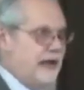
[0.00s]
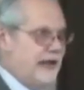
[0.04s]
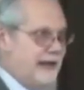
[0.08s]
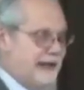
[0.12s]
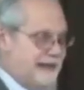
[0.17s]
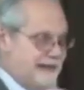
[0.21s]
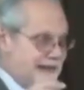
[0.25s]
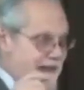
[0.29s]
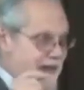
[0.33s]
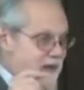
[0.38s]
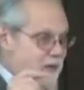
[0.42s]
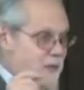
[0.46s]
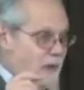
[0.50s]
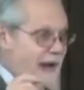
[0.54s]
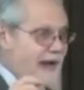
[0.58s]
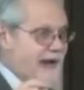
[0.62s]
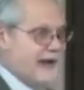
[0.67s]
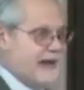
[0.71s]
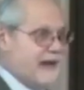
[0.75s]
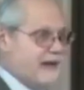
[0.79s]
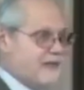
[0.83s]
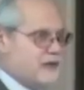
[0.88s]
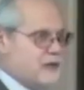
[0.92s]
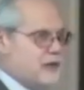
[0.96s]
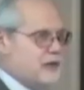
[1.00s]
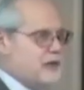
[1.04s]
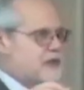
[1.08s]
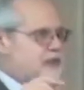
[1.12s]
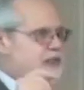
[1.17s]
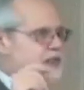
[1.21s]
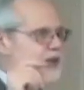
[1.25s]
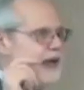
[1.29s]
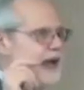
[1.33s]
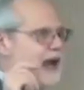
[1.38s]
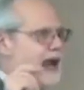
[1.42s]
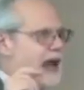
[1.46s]
and then right after you
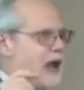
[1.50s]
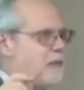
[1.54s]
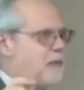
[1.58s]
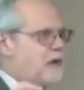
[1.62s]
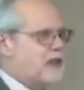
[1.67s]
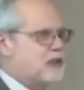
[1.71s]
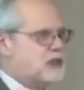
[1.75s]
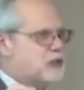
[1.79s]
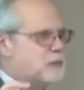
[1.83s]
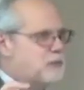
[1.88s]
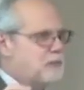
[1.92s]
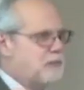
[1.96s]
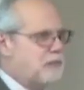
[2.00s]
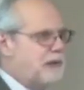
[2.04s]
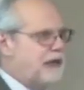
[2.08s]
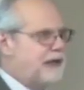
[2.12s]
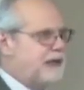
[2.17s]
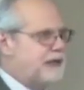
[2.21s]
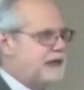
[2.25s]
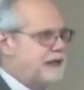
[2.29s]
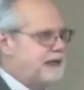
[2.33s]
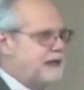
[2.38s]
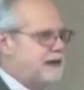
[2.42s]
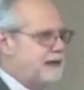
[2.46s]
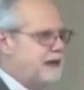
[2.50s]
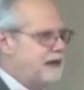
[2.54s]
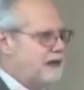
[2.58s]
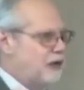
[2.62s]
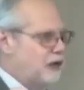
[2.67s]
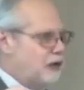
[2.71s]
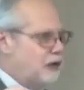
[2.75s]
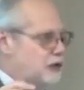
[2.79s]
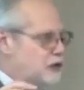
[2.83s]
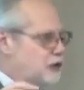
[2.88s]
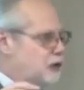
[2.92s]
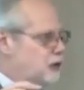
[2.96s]
say, how much money
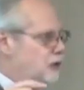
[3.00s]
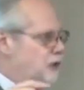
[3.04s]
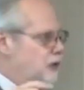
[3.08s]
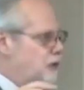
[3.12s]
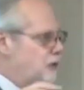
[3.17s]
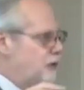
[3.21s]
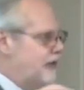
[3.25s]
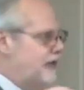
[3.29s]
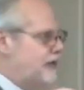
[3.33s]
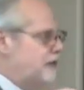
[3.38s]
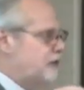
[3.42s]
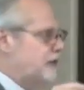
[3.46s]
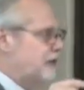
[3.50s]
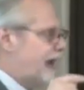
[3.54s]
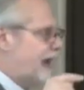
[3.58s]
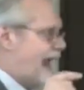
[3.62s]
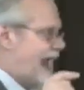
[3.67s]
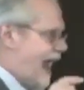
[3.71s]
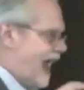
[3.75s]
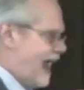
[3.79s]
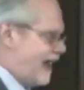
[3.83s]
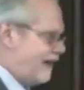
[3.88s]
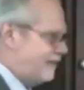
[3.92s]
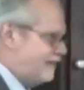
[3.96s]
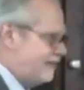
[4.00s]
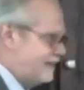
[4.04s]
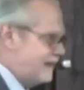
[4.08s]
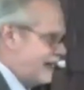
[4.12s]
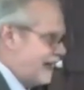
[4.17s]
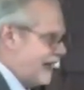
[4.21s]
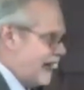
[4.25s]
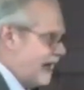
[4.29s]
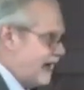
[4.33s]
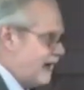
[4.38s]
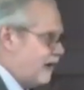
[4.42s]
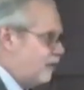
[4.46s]
do you either have to
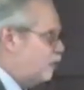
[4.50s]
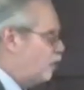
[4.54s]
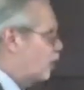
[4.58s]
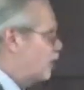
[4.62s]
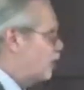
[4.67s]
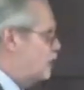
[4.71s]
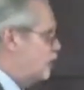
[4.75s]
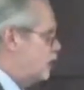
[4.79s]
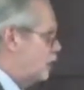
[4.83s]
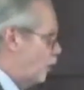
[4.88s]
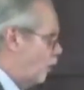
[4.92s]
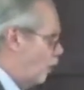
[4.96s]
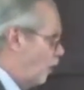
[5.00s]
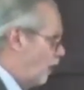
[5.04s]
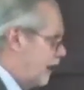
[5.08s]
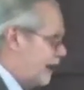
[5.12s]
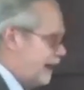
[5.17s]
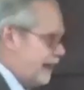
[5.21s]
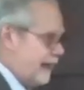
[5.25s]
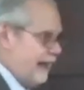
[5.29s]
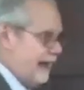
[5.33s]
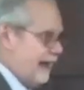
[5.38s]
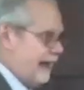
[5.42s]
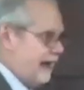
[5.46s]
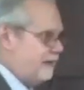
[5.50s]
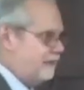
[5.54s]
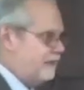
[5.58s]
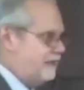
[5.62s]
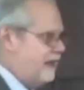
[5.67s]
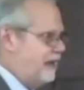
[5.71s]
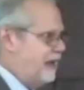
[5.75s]
have or do you want to have